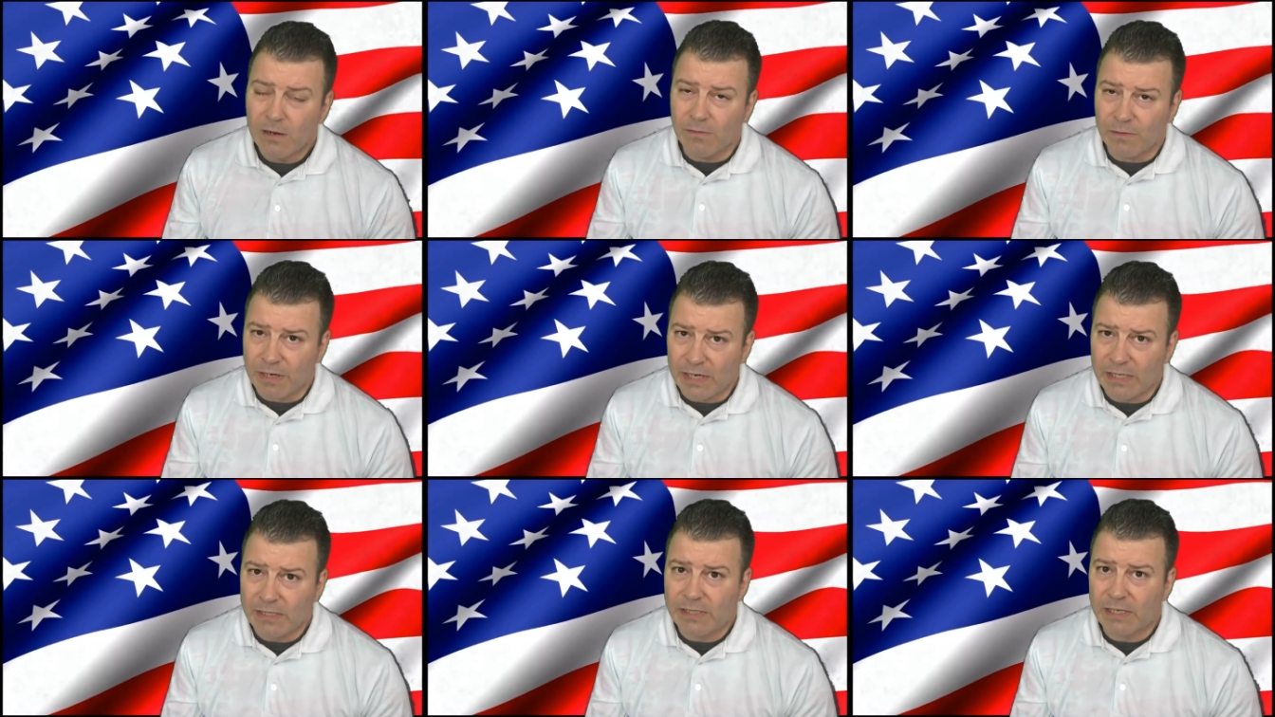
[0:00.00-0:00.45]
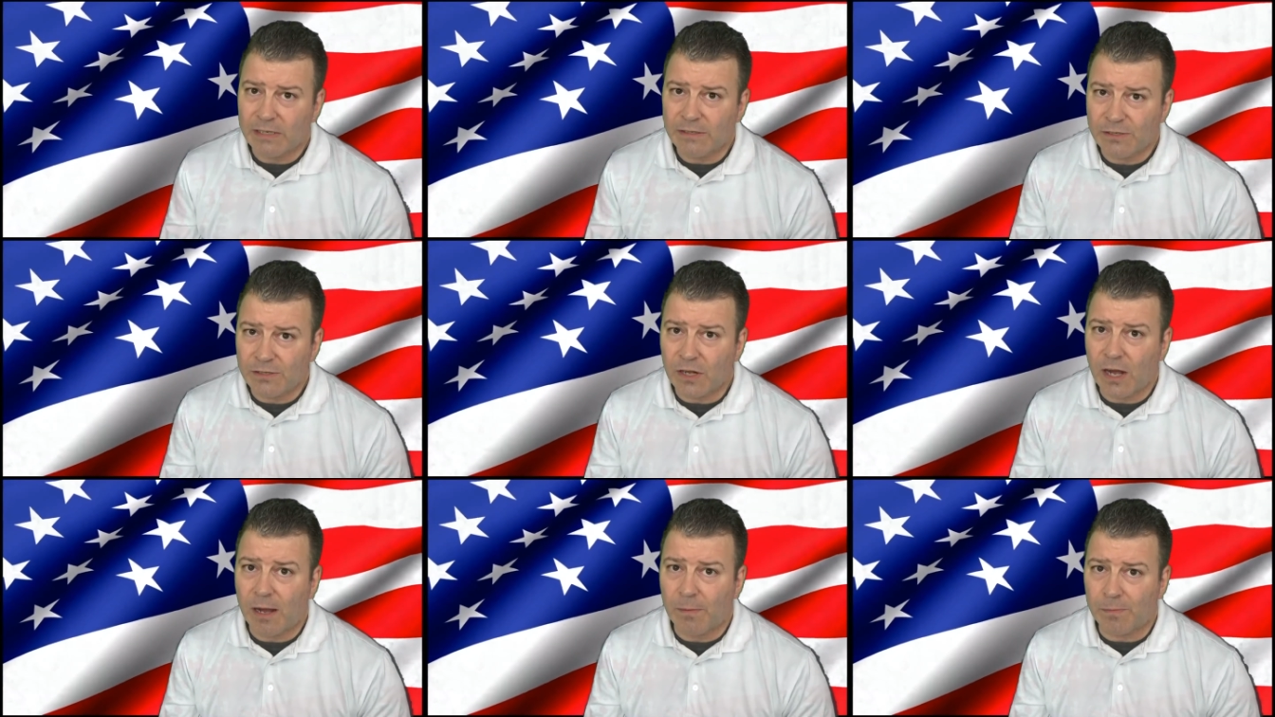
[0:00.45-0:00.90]
We need to
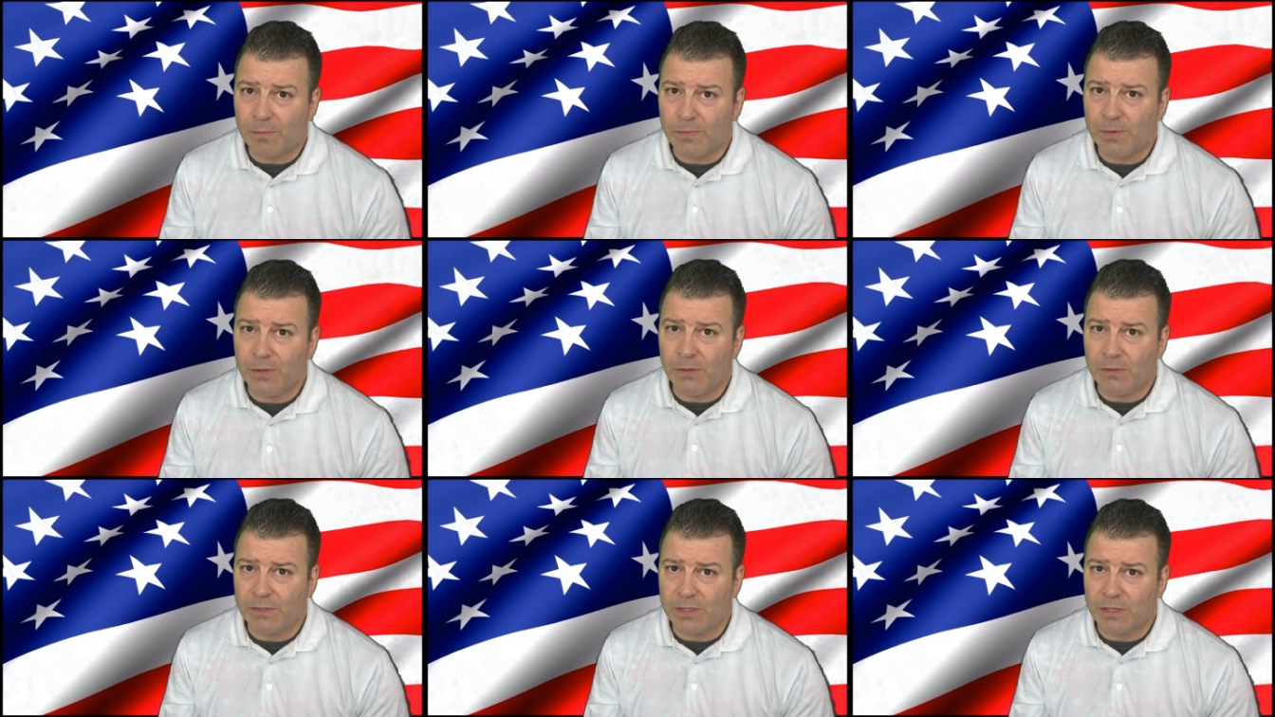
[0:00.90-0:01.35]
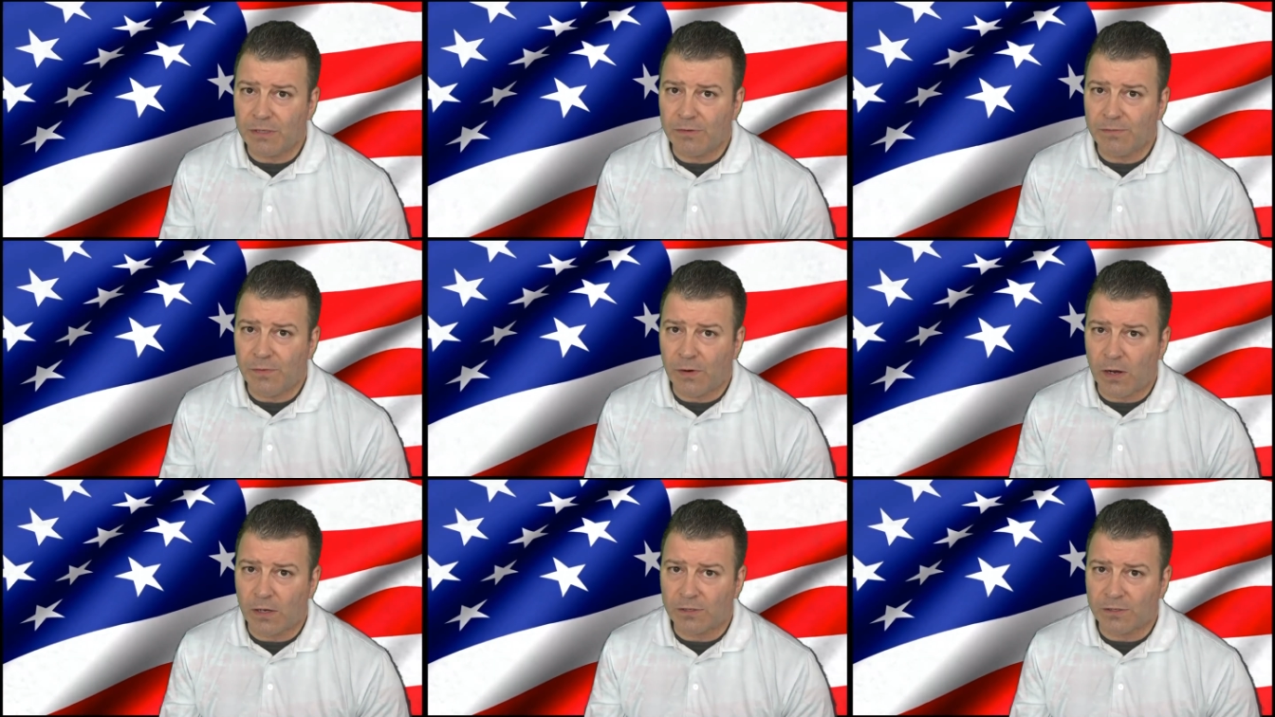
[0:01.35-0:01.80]
stop using the
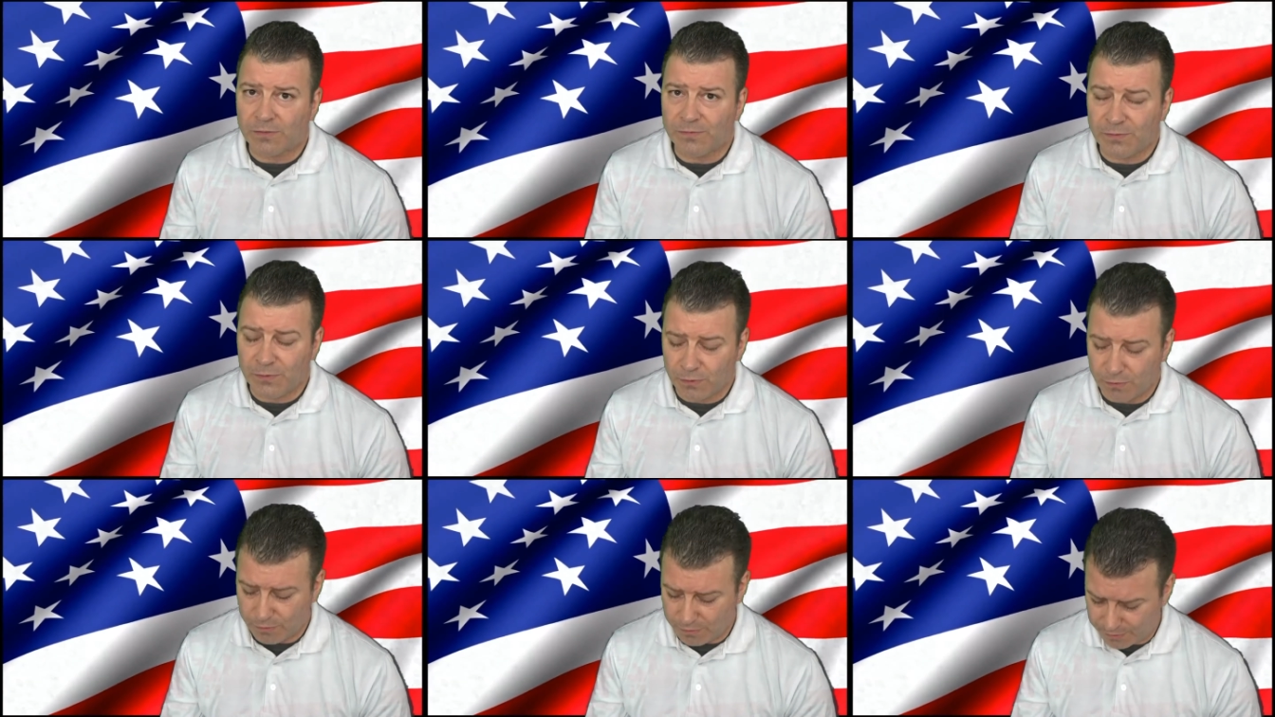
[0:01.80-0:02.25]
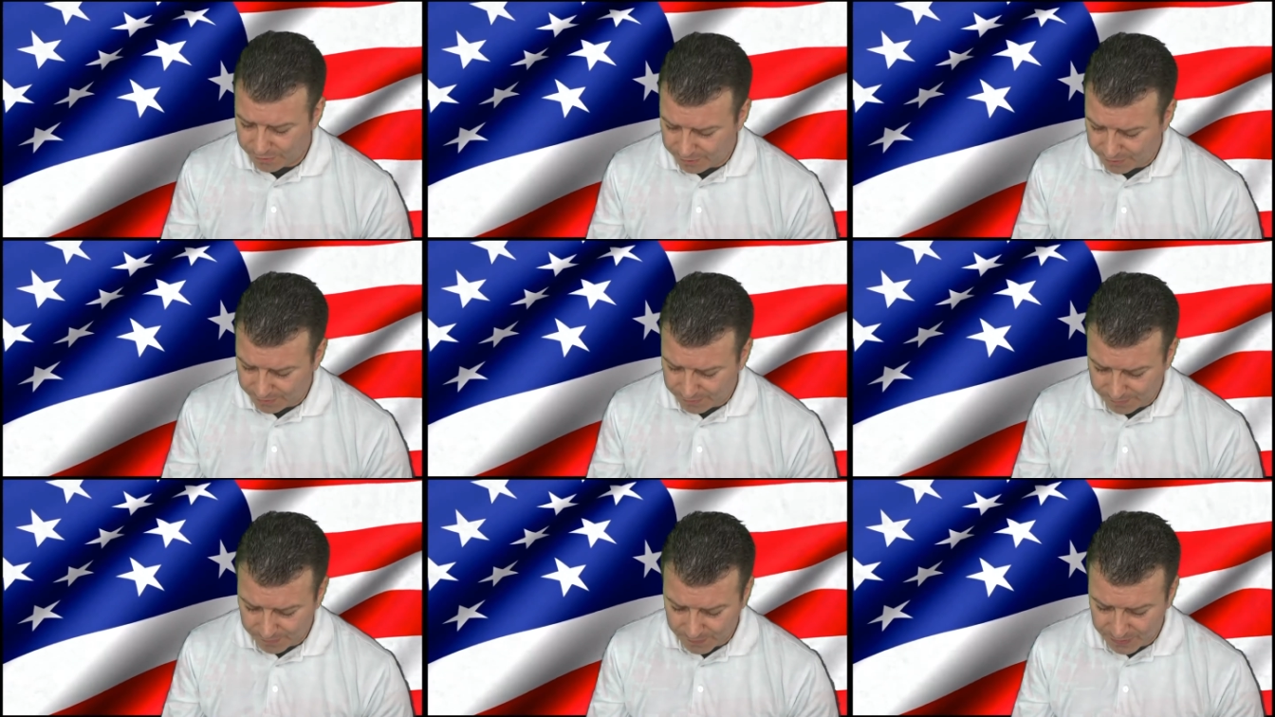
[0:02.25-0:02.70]
fossil fuels.